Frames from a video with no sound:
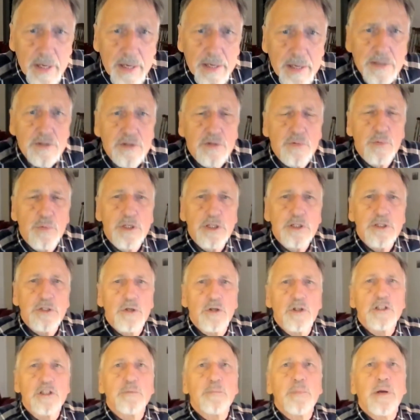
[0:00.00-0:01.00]
has
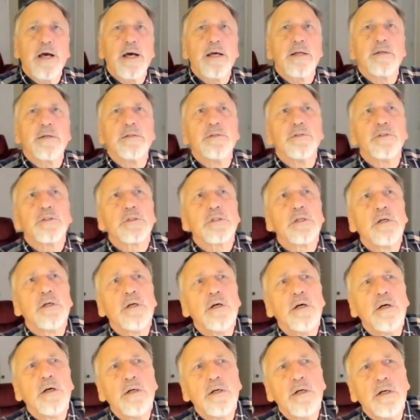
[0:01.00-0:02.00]
resource patterns
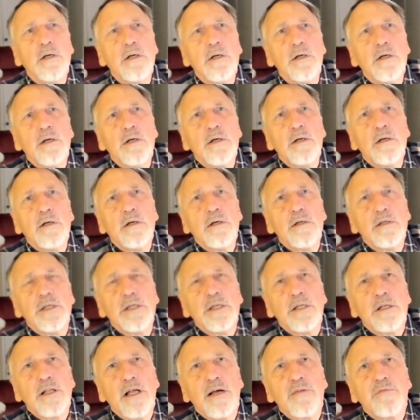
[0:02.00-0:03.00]

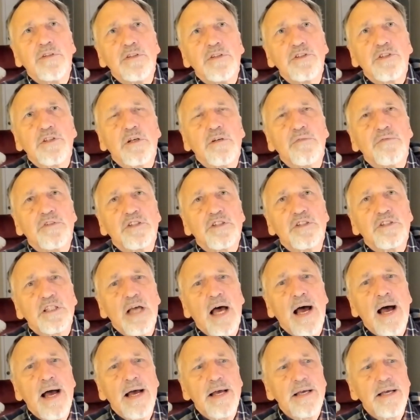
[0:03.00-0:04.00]
in levels of
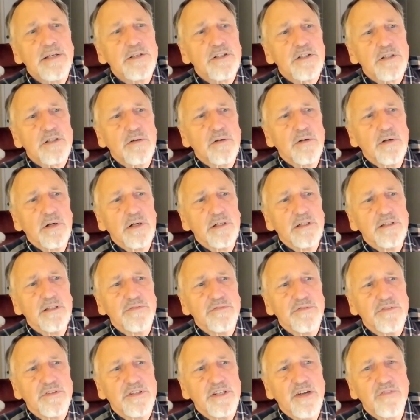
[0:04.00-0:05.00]
size or
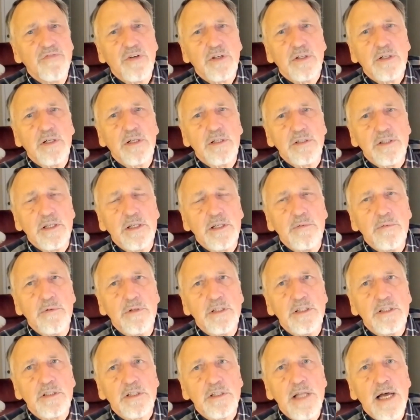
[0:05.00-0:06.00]
of difficulty.
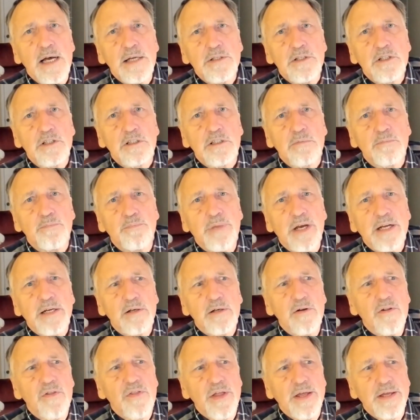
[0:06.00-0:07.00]
It's not just
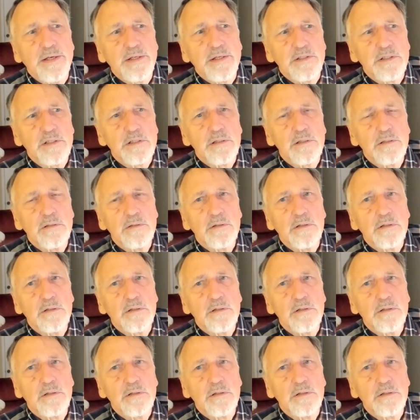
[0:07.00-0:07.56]
bigger things,